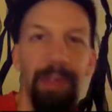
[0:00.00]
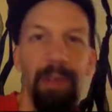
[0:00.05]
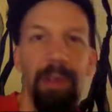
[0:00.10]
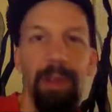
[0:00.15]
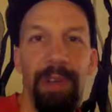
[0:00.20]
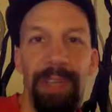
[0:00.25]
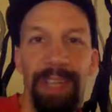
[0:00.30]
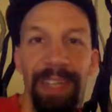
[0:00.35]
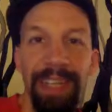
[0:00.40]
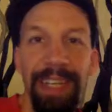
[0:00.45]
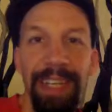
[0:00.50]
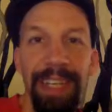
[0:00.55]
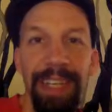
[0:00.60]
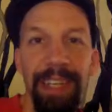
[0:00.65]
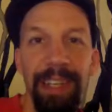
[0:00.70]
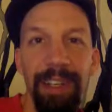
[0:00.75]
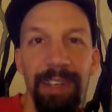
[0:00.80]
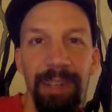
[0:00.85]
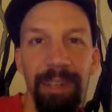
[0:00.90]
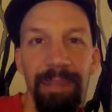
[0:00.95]
Or D
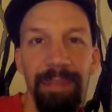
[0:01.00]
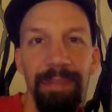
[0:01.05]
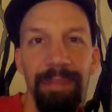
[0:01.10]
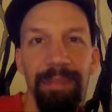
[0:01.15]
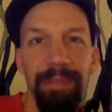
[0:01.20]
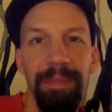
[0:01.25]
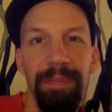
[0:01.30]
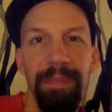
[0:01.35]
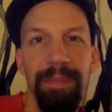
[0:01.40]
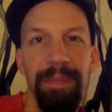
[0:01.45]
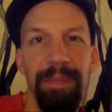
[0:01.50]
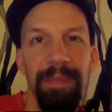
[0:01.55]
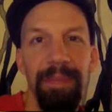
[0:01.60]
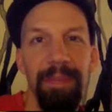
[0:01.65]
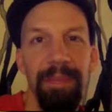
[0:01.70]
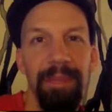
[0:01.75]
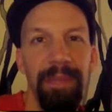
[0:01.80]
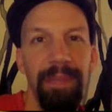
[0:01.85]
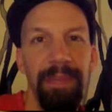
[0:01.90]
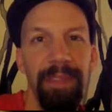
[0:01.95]
here,
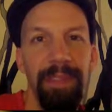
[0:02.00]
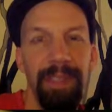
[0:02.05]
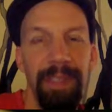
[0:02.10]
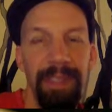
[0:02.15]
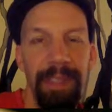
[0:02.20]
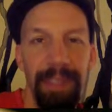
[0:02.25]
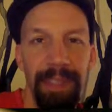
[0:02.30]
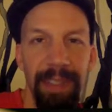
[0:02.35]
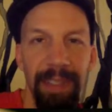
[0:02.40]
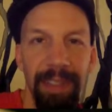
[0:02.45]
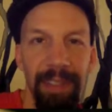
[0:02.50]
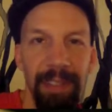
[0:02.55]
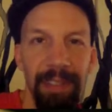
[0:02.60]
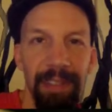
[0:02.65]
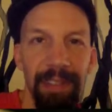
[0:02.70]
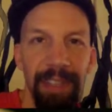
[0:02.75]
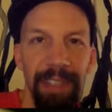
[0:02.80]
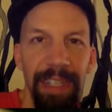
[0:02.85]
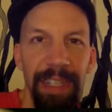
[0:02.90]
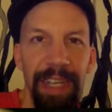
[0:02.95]

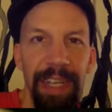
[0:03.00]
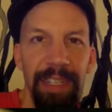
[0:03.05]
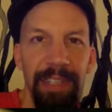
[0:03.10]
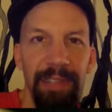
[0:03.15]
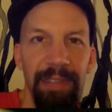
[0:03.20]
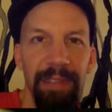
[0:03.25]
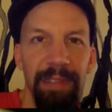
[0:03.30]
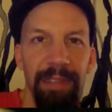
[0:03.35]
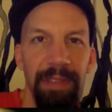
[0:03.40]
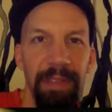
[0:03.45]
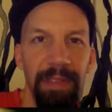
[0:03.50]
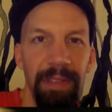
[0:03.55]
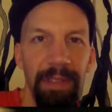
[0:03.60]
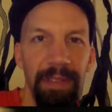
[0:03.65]
there's the D octave.